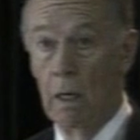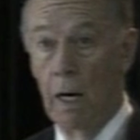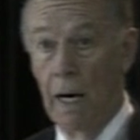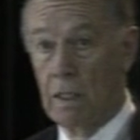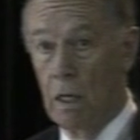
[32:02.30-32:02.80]

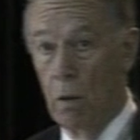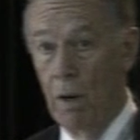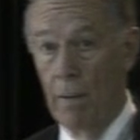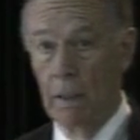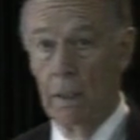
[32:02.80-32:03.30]
I said, well,
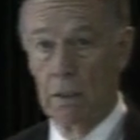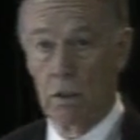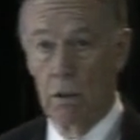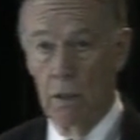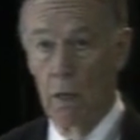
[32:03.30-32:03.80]
wait a minute. Let's
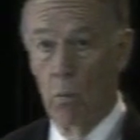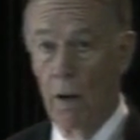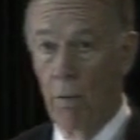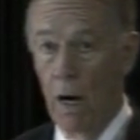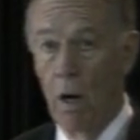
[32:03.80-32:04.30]
turn the other
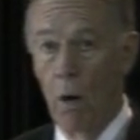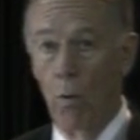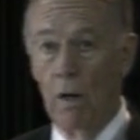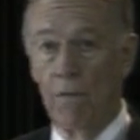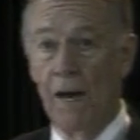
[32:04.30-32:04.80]
way around.
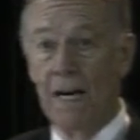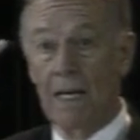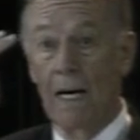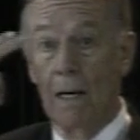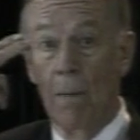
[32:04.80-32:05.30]
What if he has
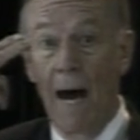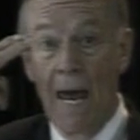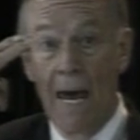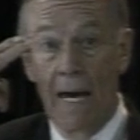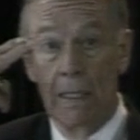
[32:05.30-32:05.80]
a gun at my
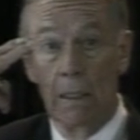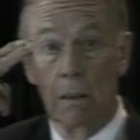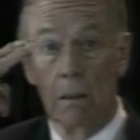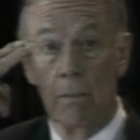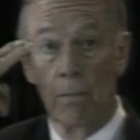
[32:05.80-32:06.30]
head?
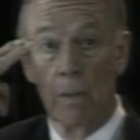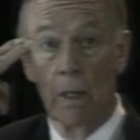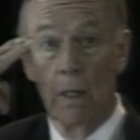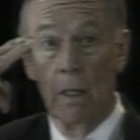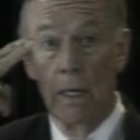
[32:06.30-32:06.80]

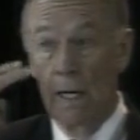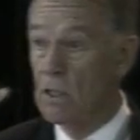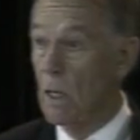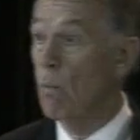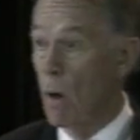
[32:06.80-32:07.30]
He
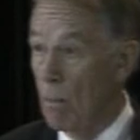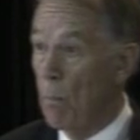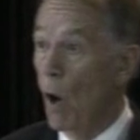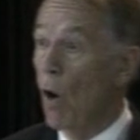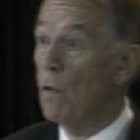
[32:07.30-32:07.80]
said, we're
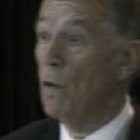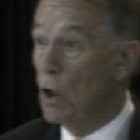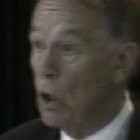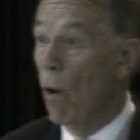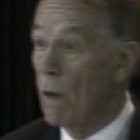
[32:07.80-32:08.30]

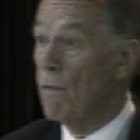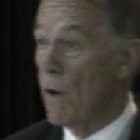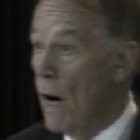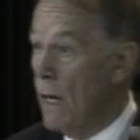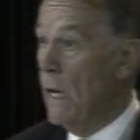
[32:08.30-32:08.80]
both going
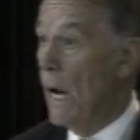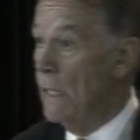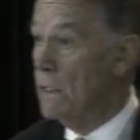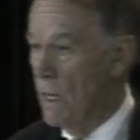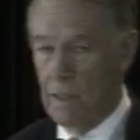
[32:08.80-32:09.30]
for our
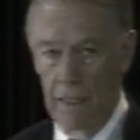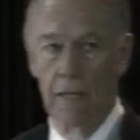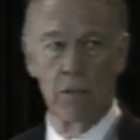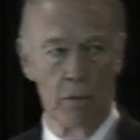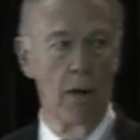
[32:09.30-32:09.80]
guns. I said,
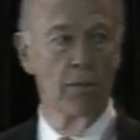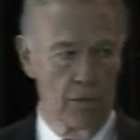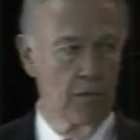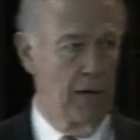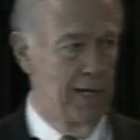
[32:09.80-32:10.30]
that's what I was
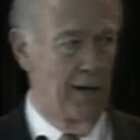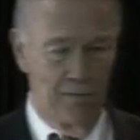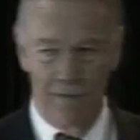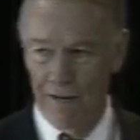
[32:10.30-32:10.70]
afraid of,